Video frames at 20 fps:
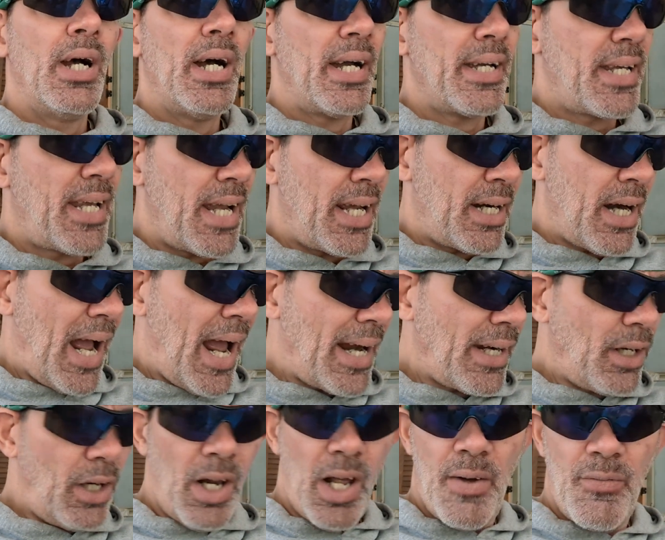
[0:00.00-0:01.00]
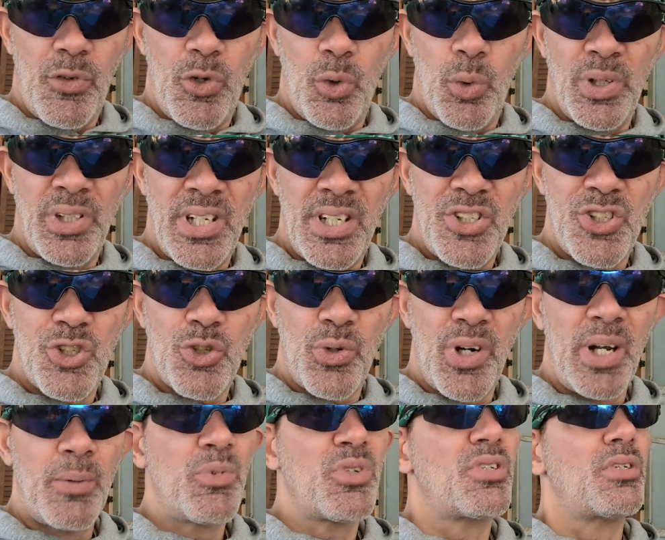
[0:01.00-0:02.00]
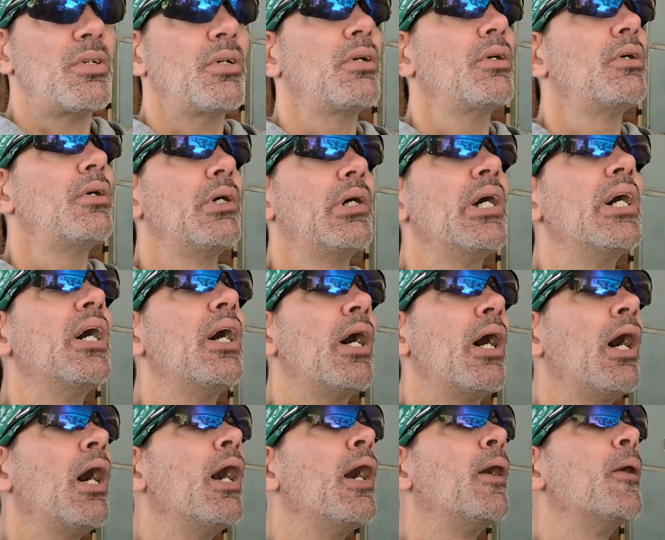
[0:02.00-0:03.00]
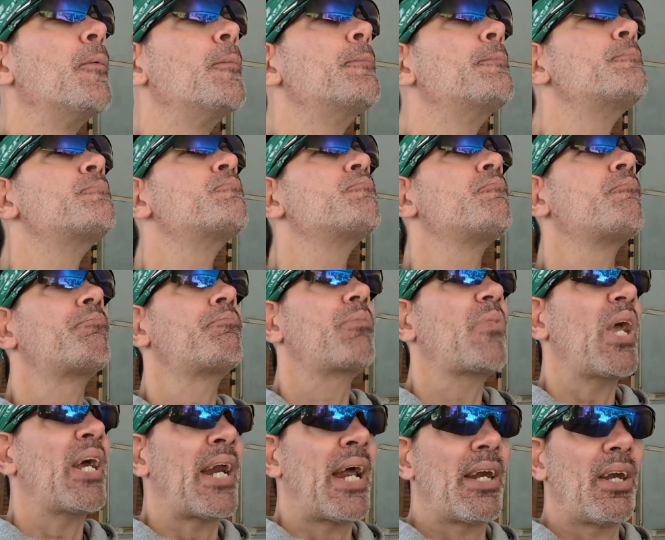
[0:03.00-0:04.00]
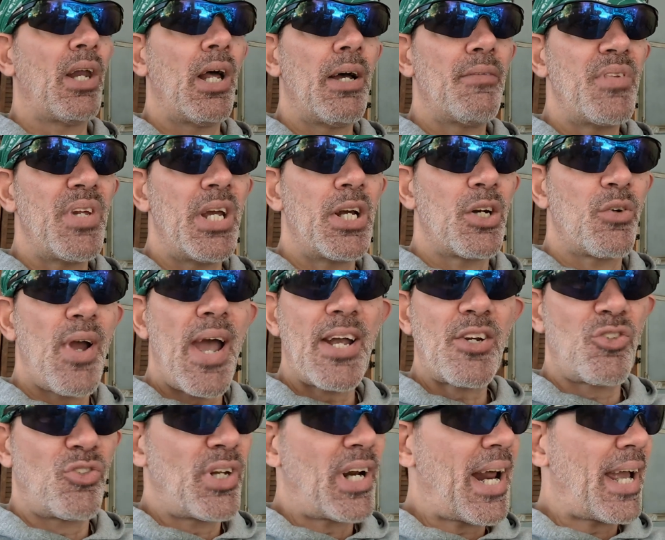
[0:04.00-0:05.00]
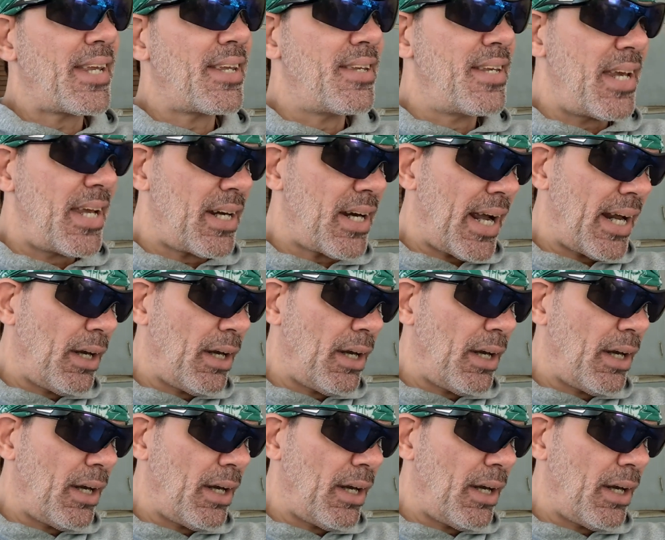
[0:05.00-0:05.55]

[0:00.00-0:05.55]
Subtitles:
Again, I love doing these streams, and I love the interaction that I get.